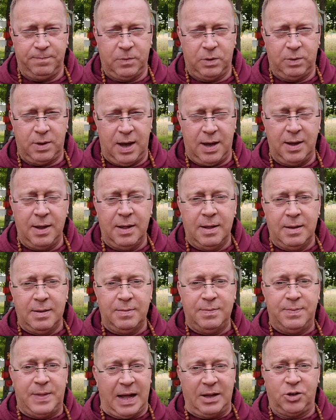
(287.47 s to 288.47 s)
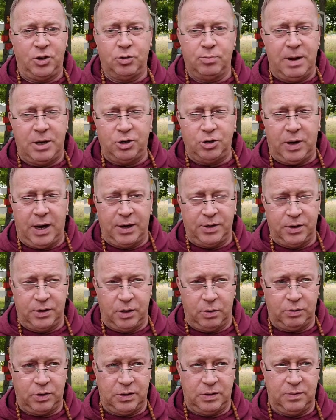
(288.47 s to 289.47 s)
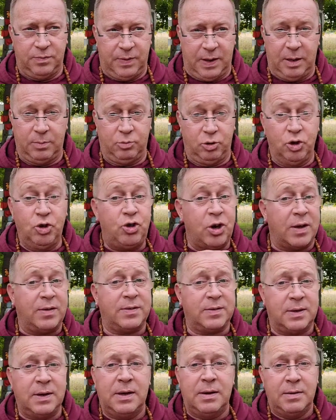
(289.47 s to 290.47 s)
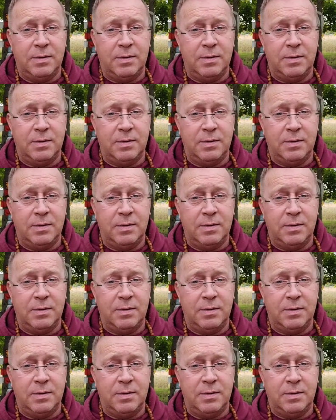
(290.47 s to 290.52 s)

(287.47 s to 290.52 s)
Okay? That's your major antidote to develop just